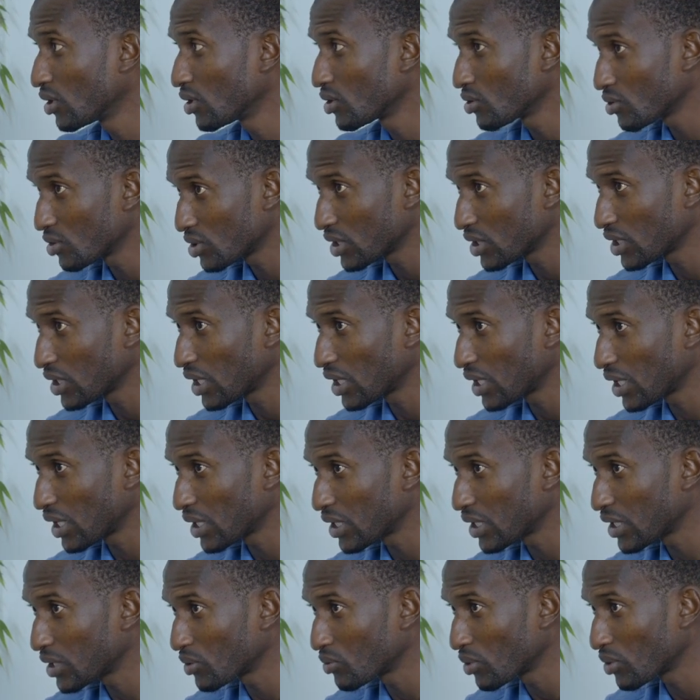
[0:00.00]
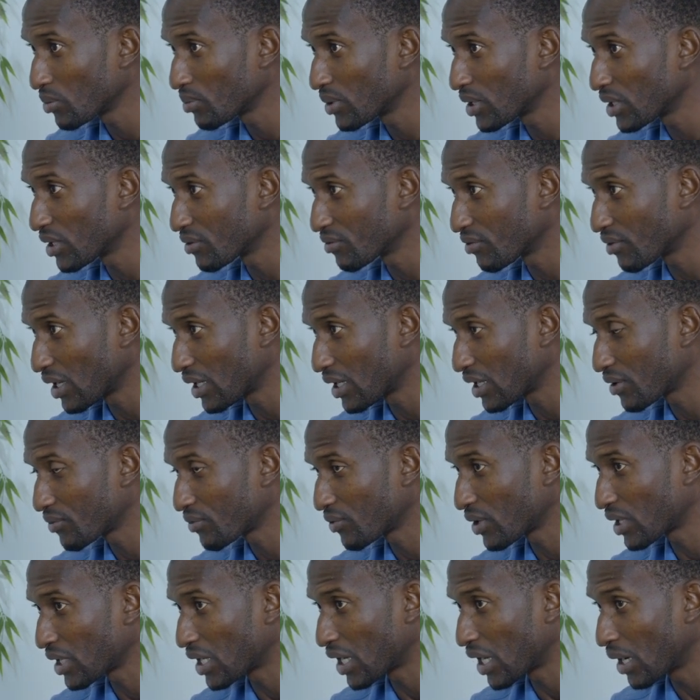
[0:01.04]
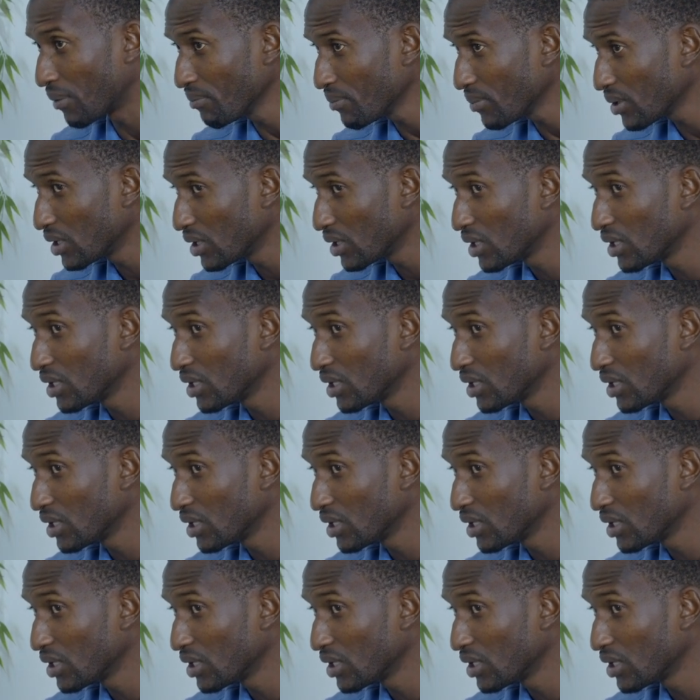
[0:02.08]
You see an athlete will be invited for the camp,